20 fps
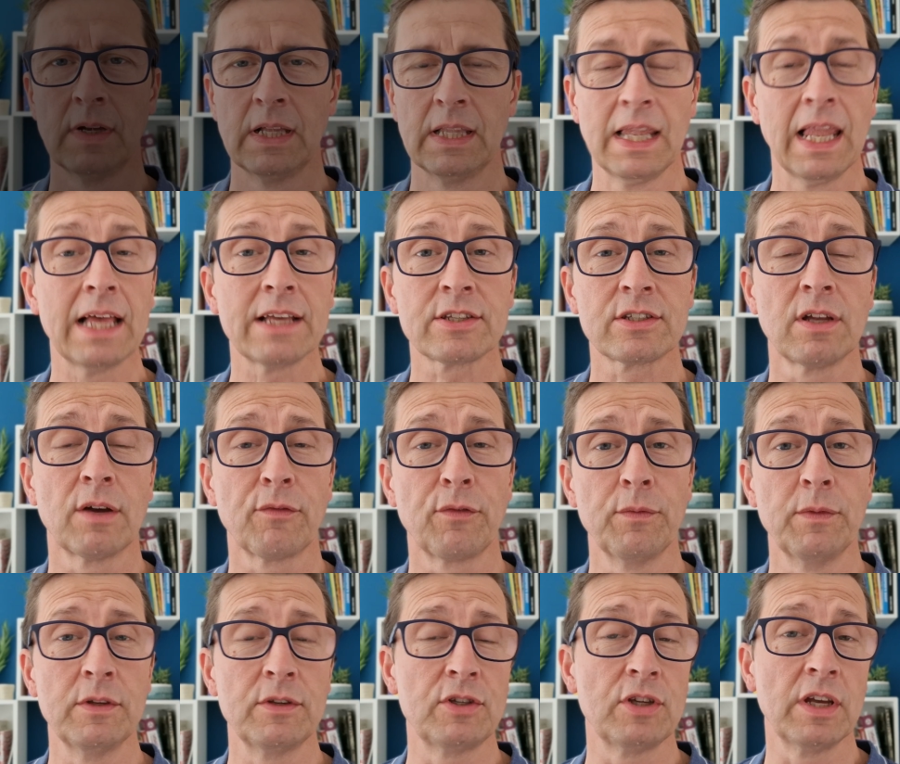Last up
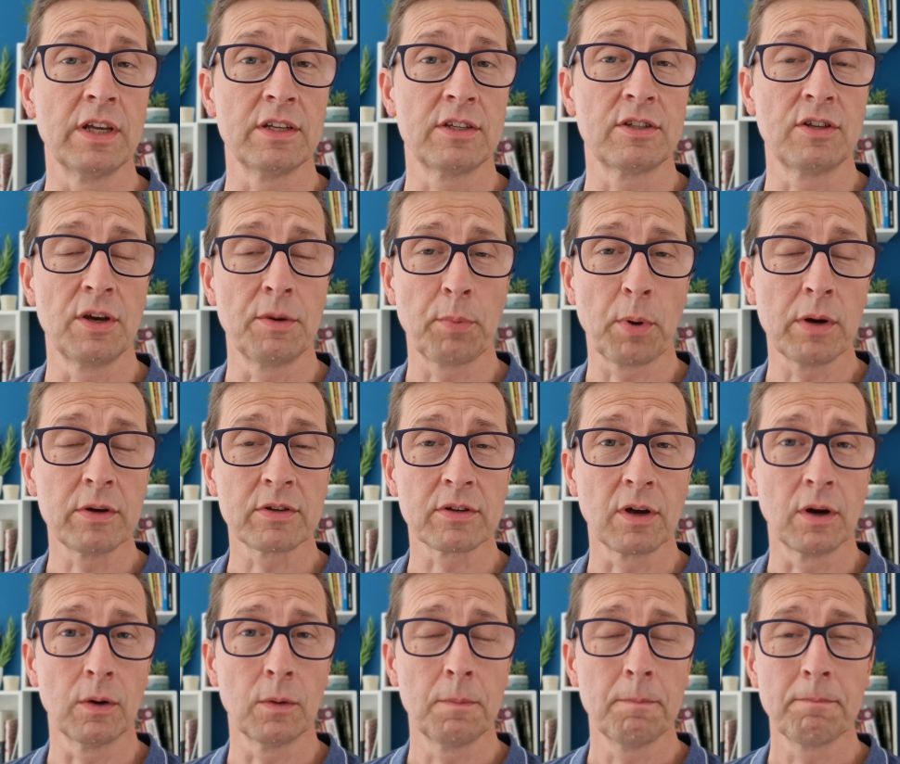from the GHG
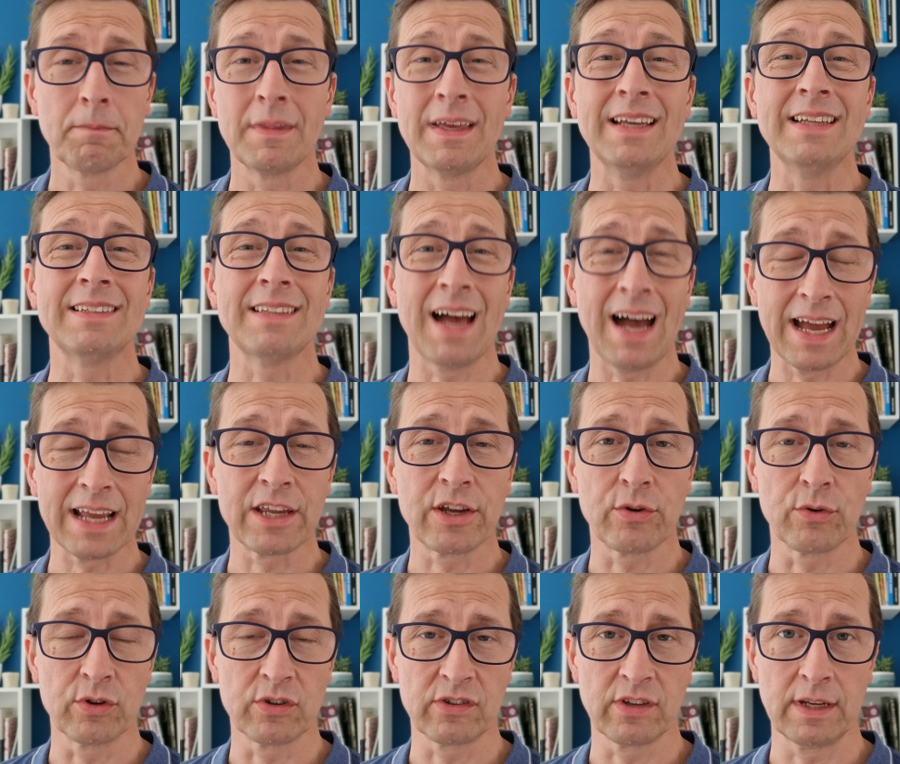protocol is
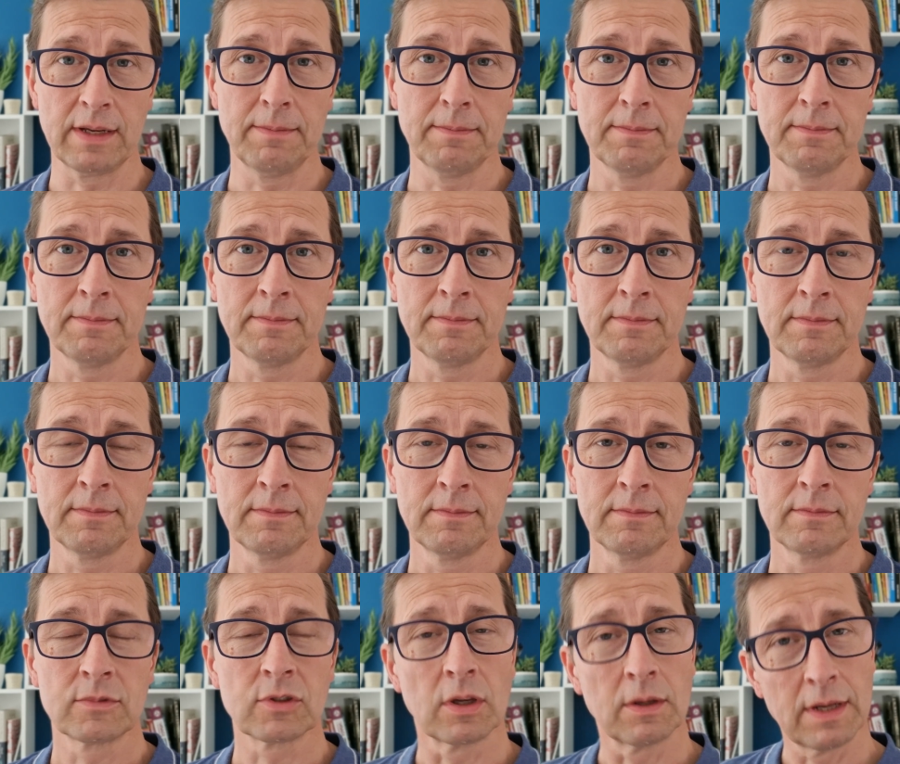accuracy.
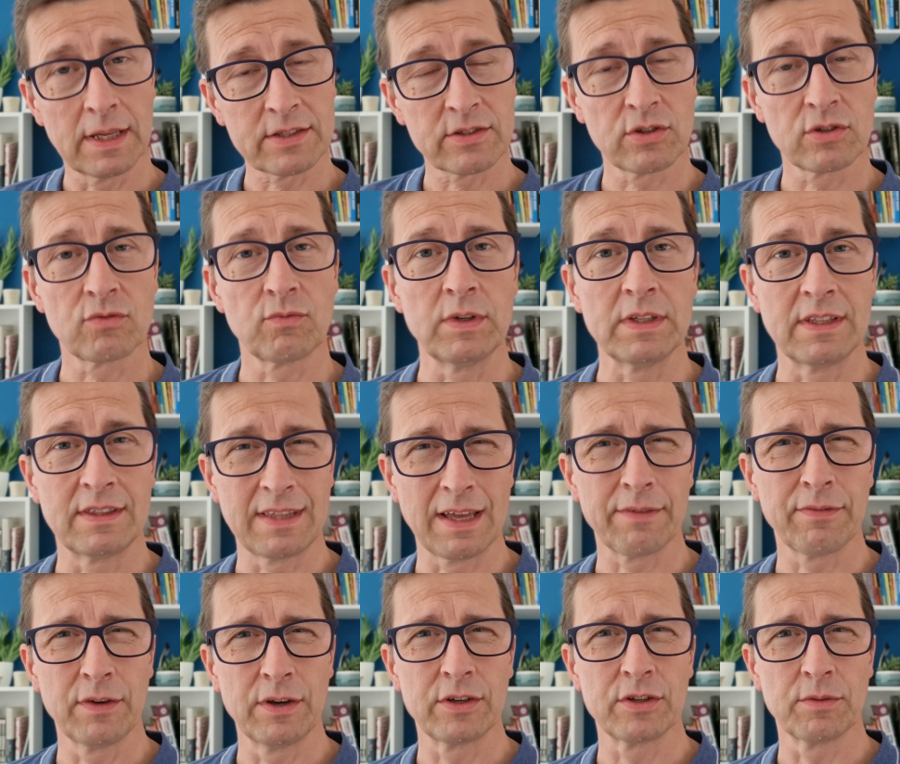So let's just read the
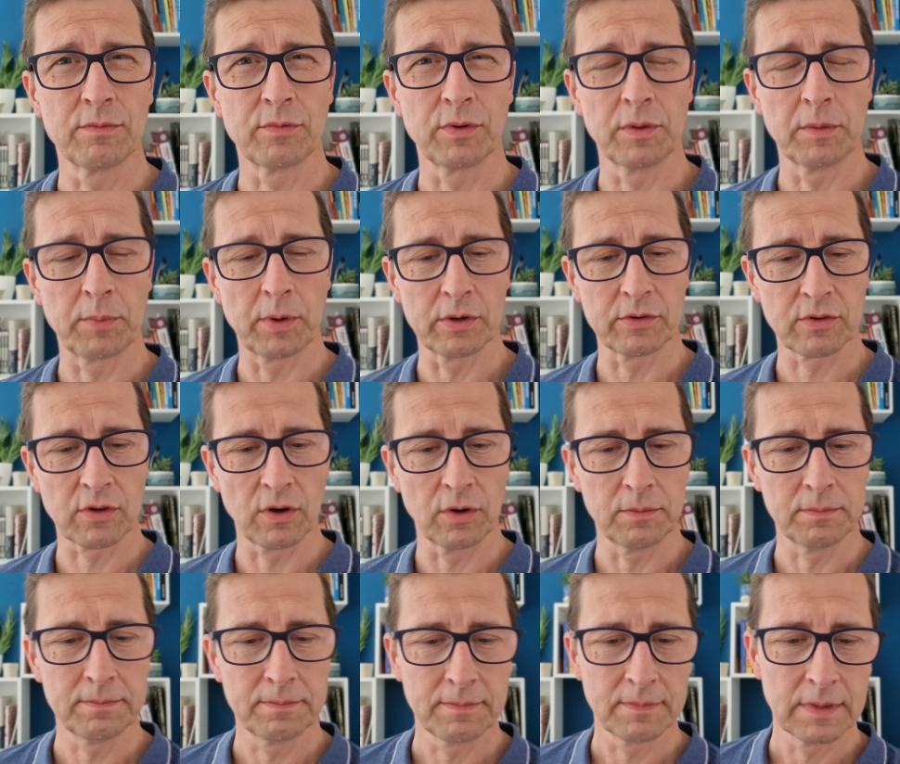definition from the protocol.